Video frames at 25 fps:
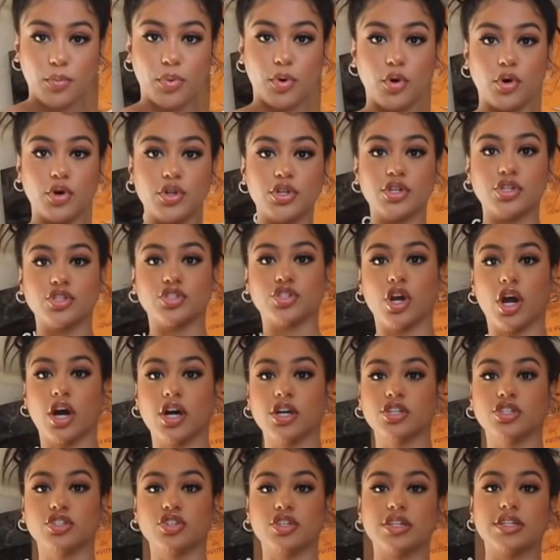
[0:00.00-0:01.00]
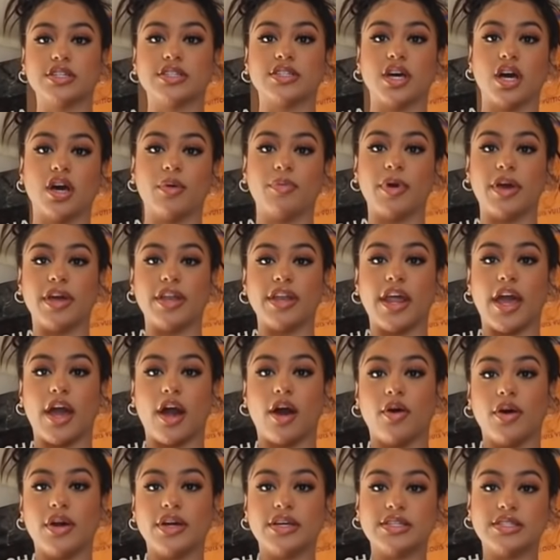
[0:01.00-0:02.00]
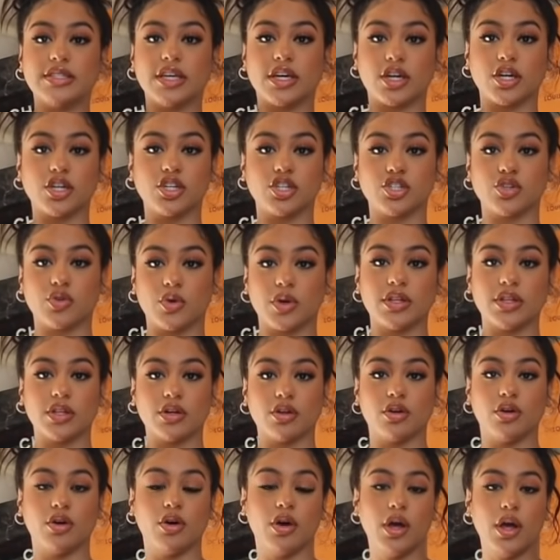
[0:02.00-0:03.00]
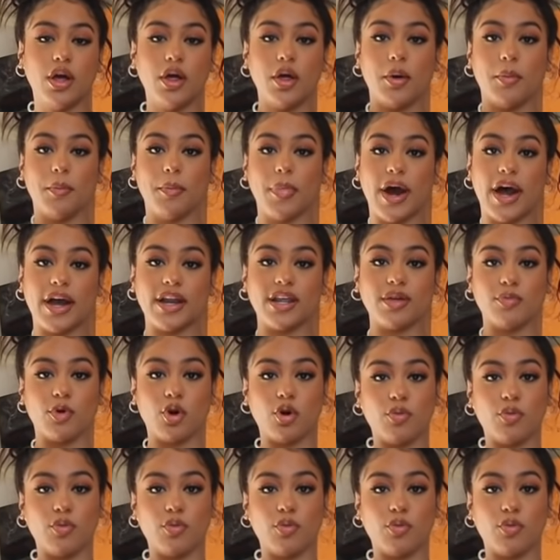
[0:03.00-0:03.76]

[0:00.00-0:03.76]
pulled the drawstrings up and now it's like a short little body